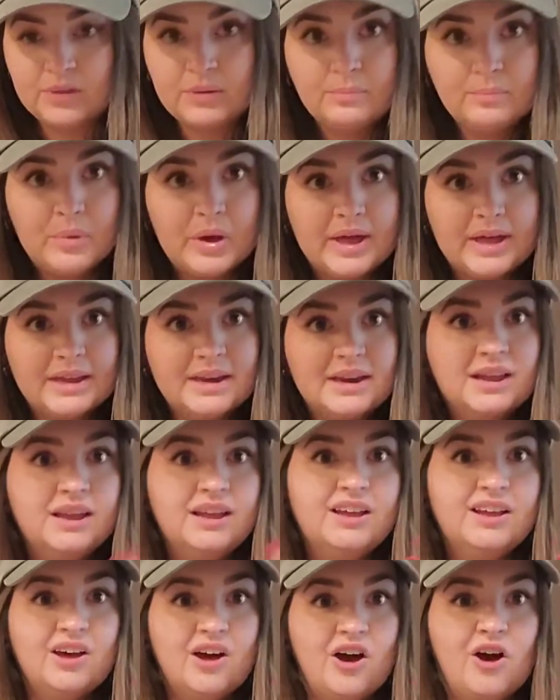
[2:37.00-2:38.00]
But
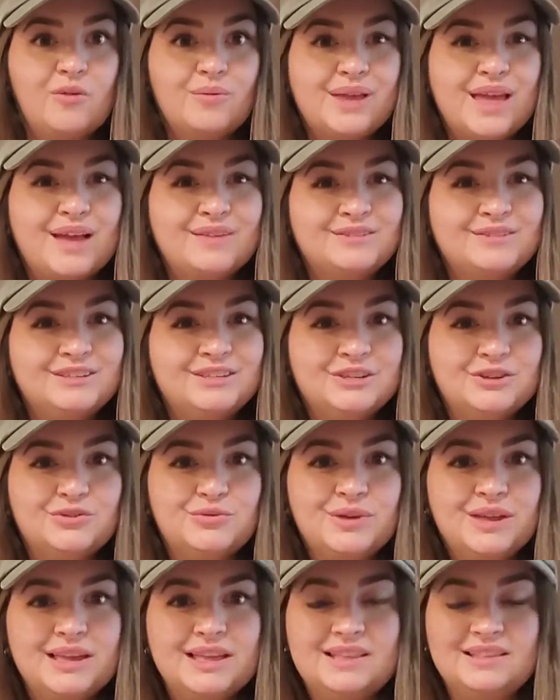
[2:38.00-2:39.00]
all we have to do
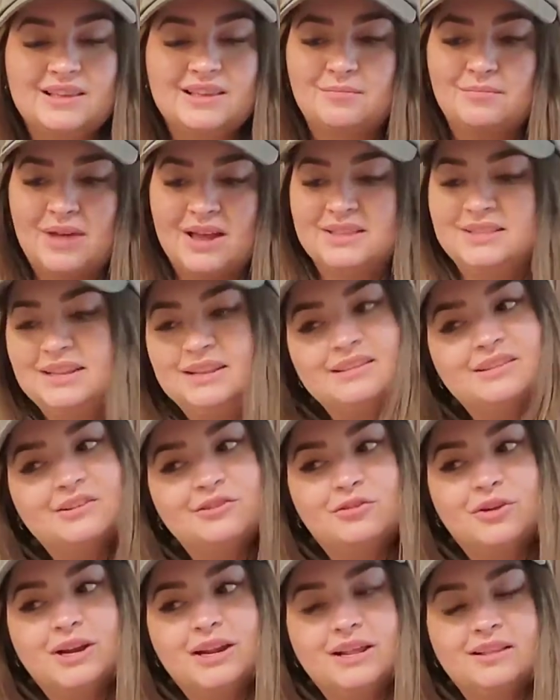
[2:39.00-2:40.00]
is combine these
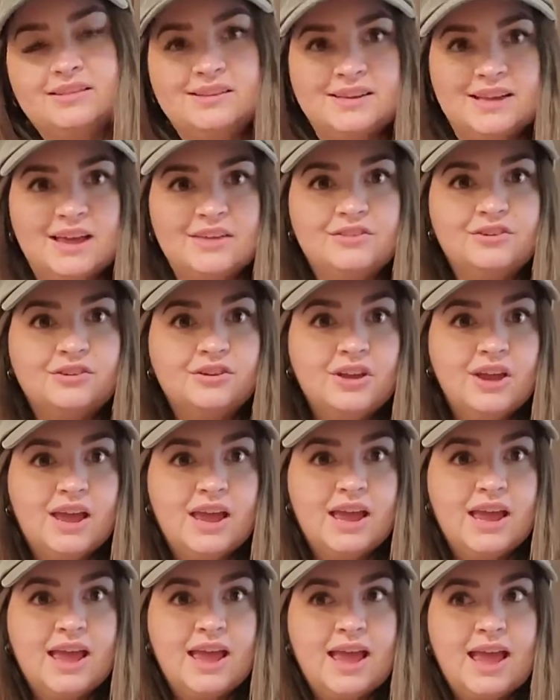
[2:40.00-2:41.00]
ingredients together
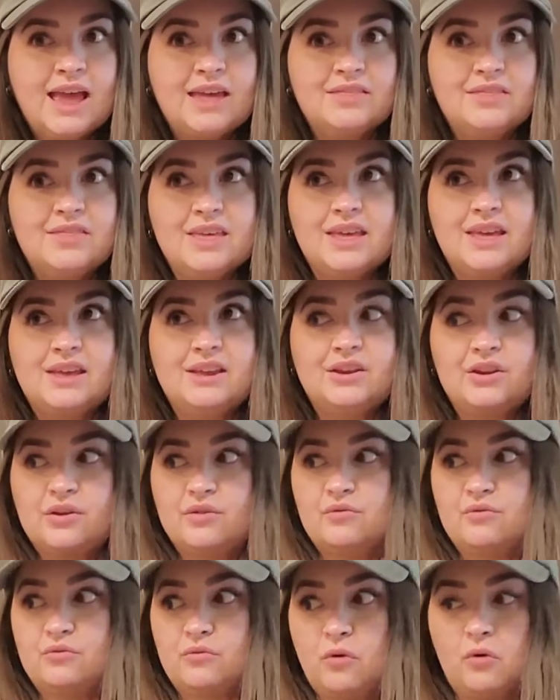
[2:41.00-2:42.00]
and then
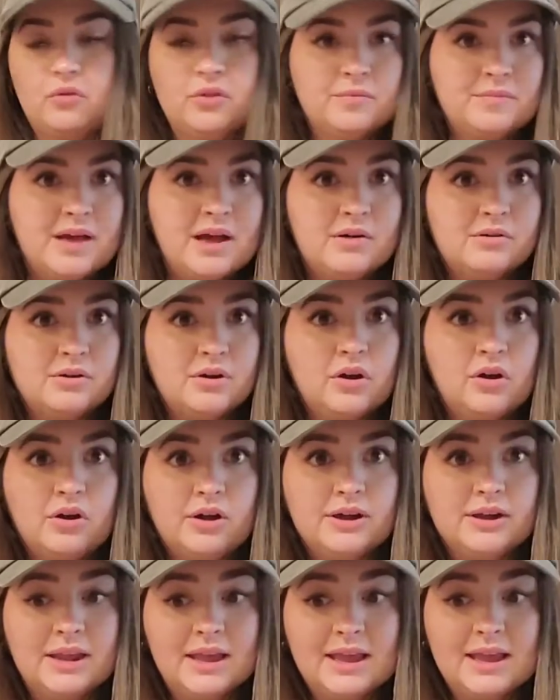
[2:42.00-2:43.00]
roll them out
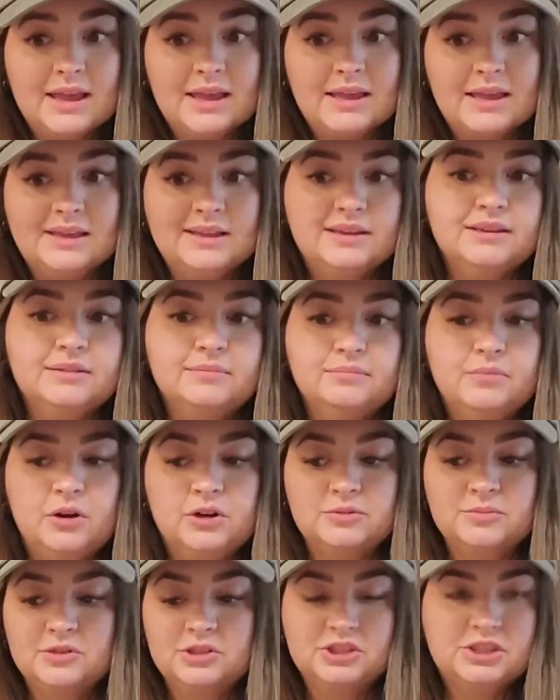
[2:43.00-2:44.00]
on a
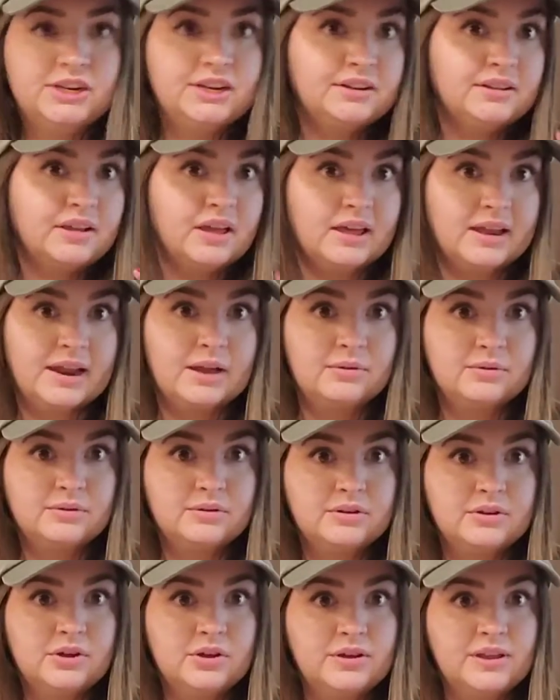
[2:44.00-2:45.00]
parchment sheet, cut out
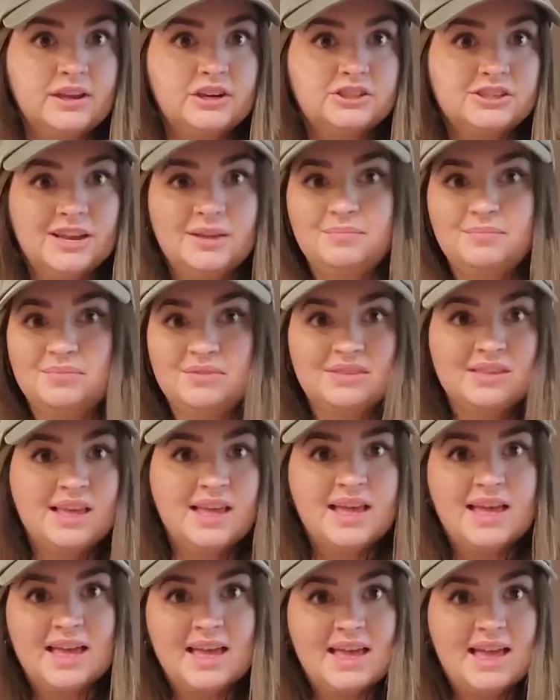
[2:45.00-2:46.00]
cookie shapes,
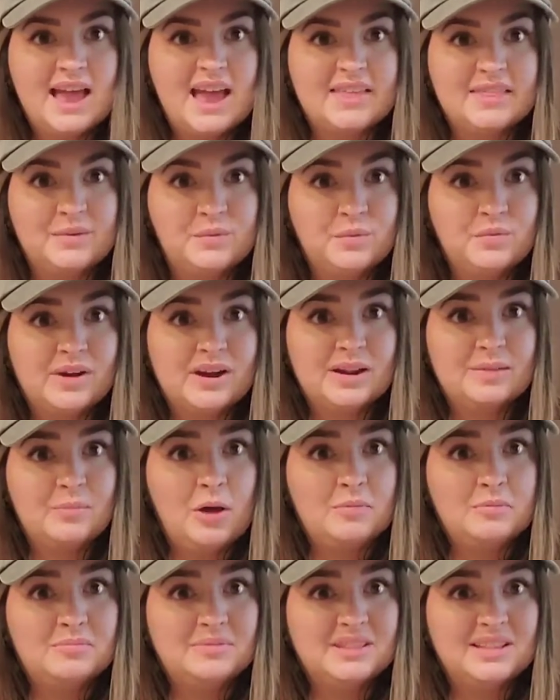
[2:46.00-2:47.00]
and then we're ready to
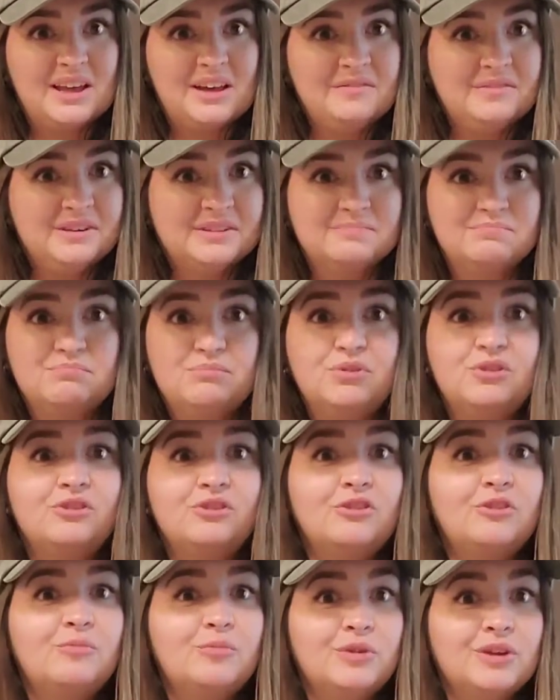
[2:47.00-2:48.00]
pop them in the oven.
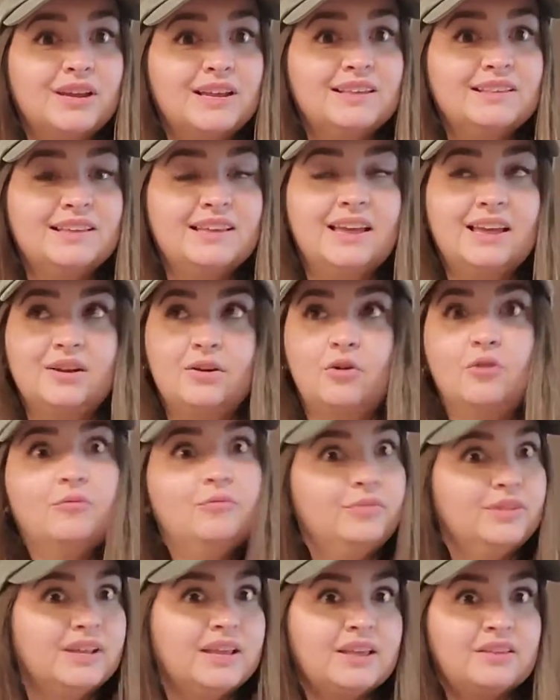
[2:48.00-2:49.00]
Super easy and
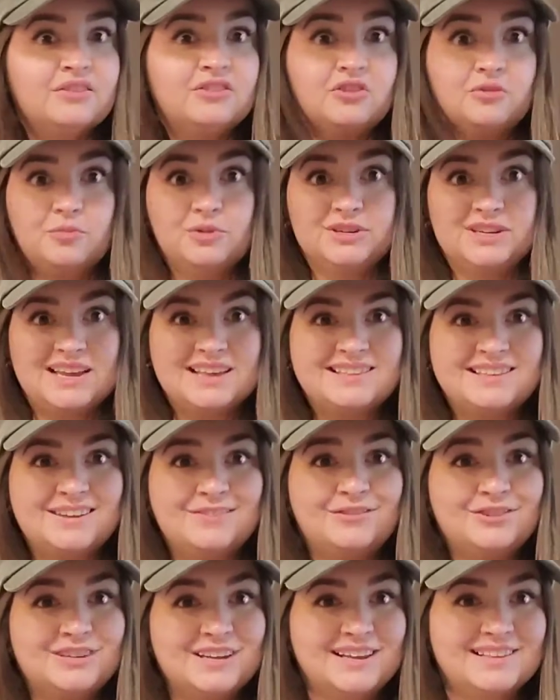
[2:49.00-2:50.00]
hopefully super tasty
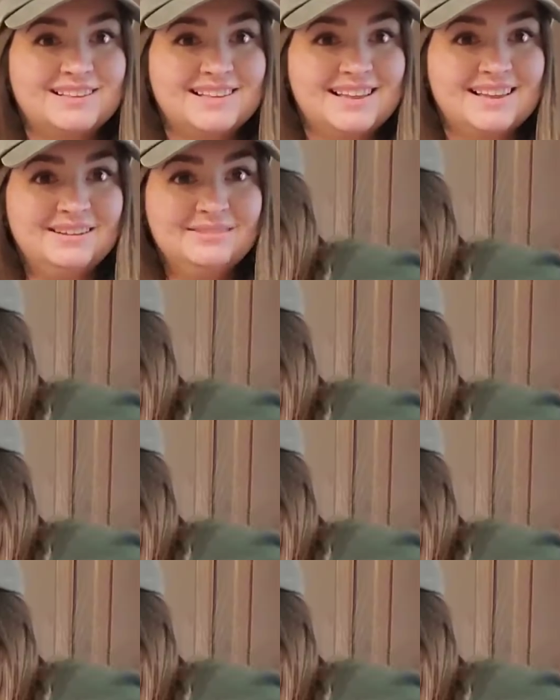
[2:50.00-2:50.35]
for Dixie.